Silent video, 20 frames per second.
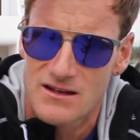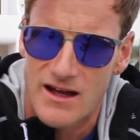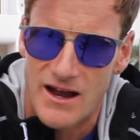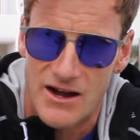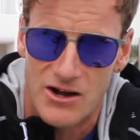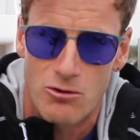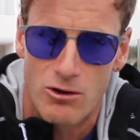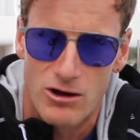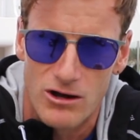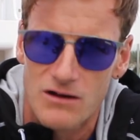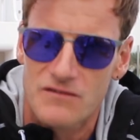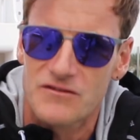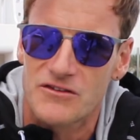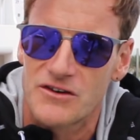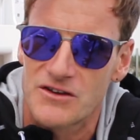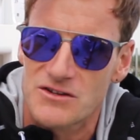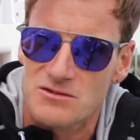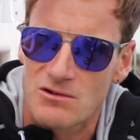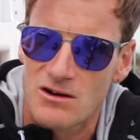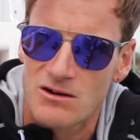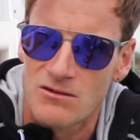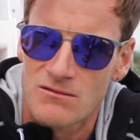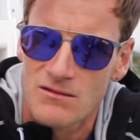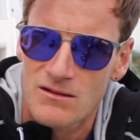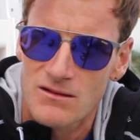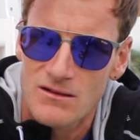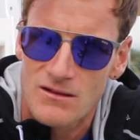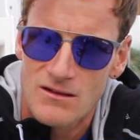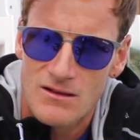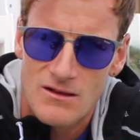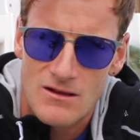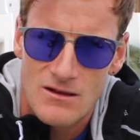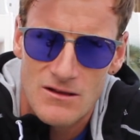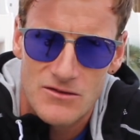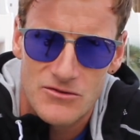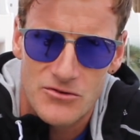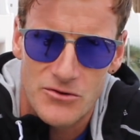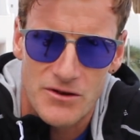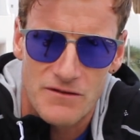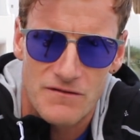and quite often as well,
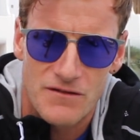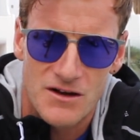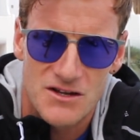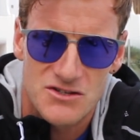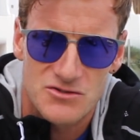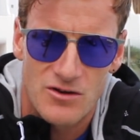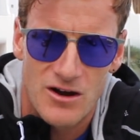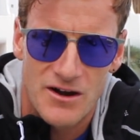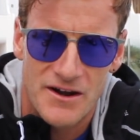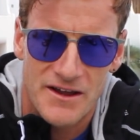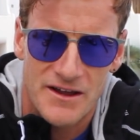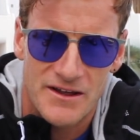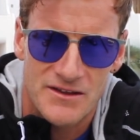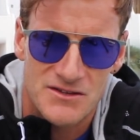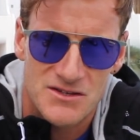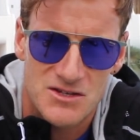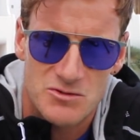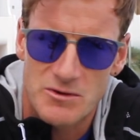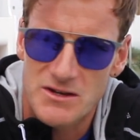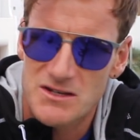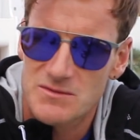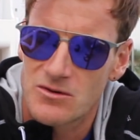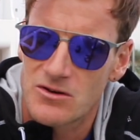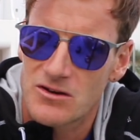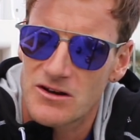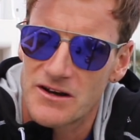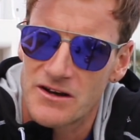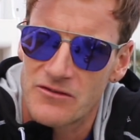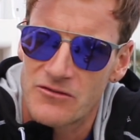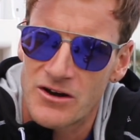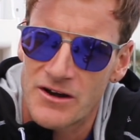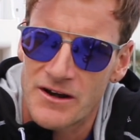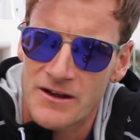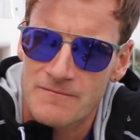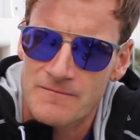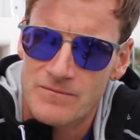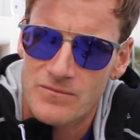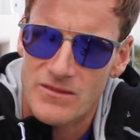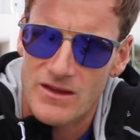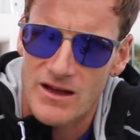doing fast riding and sweet spot kind of
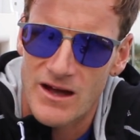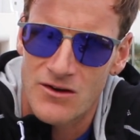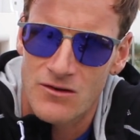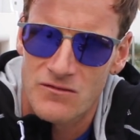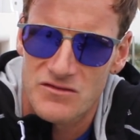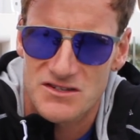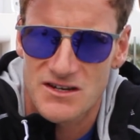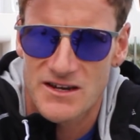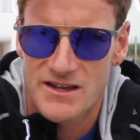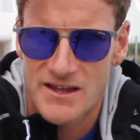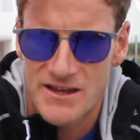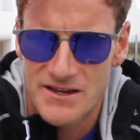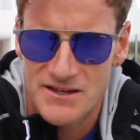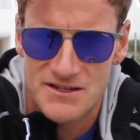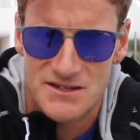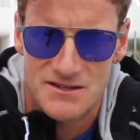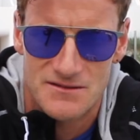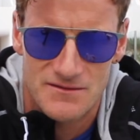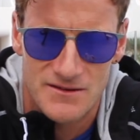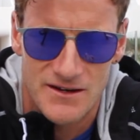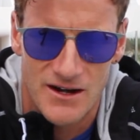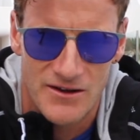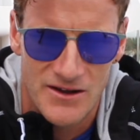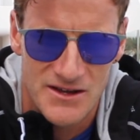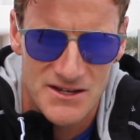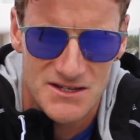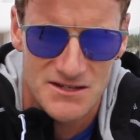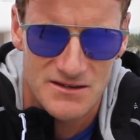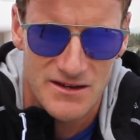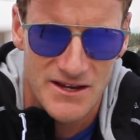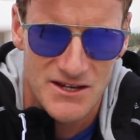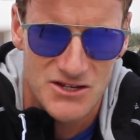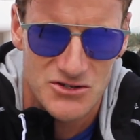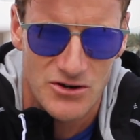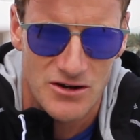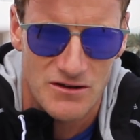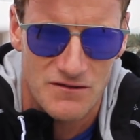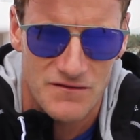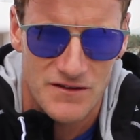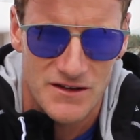riding. And obviously his
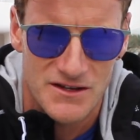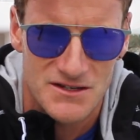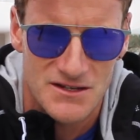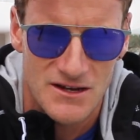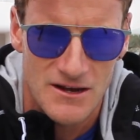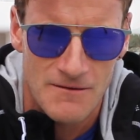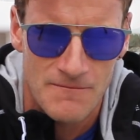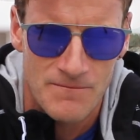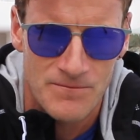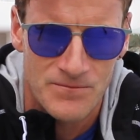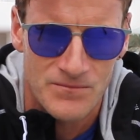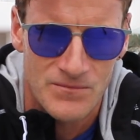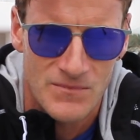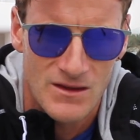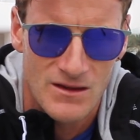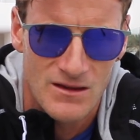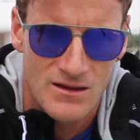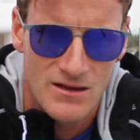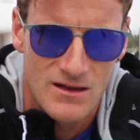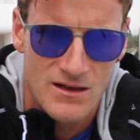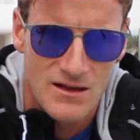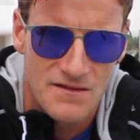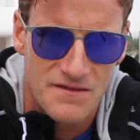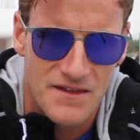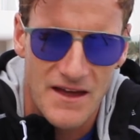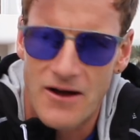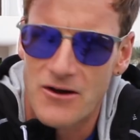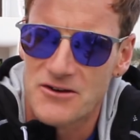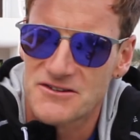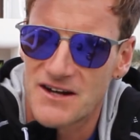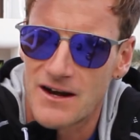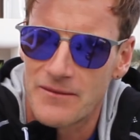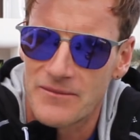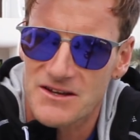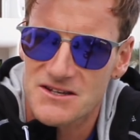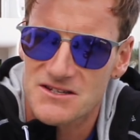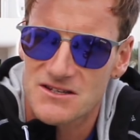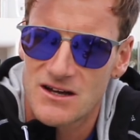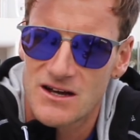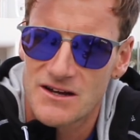strength is the
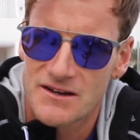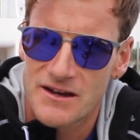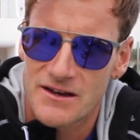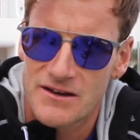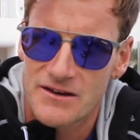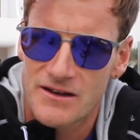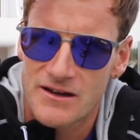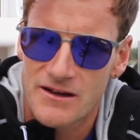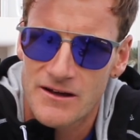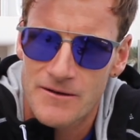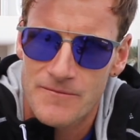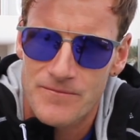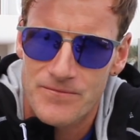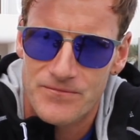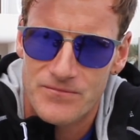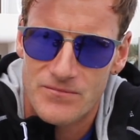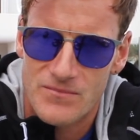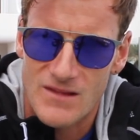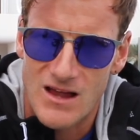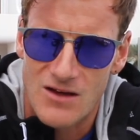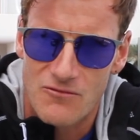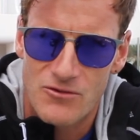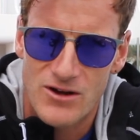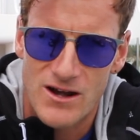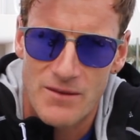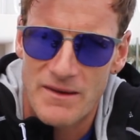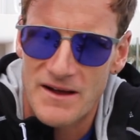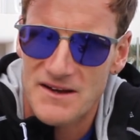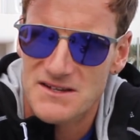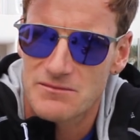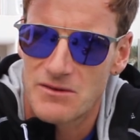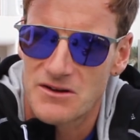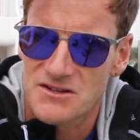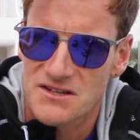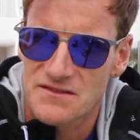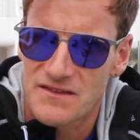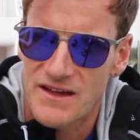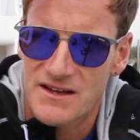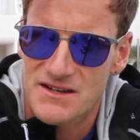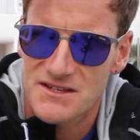aerodynamic side and really
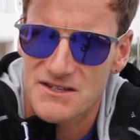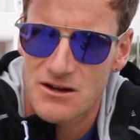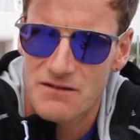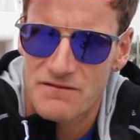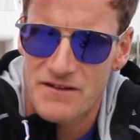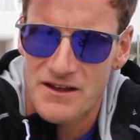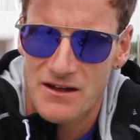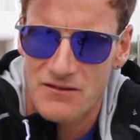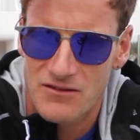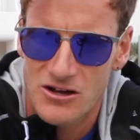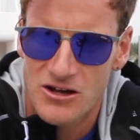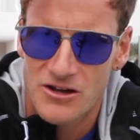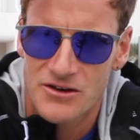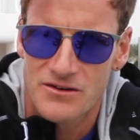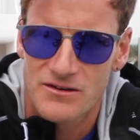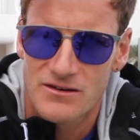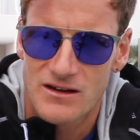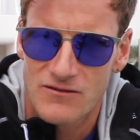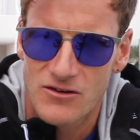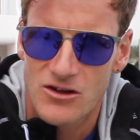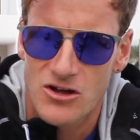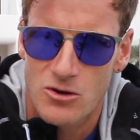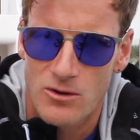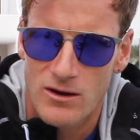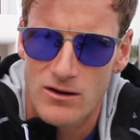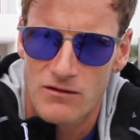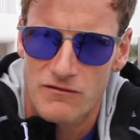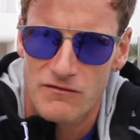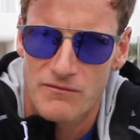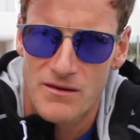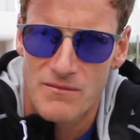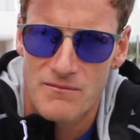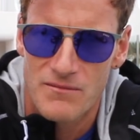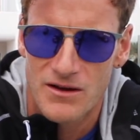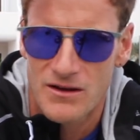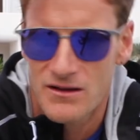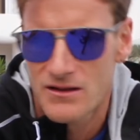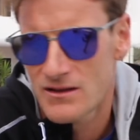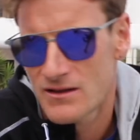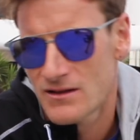maximising that. So I think I've learned quite a lot from him.
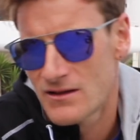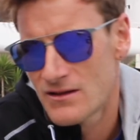But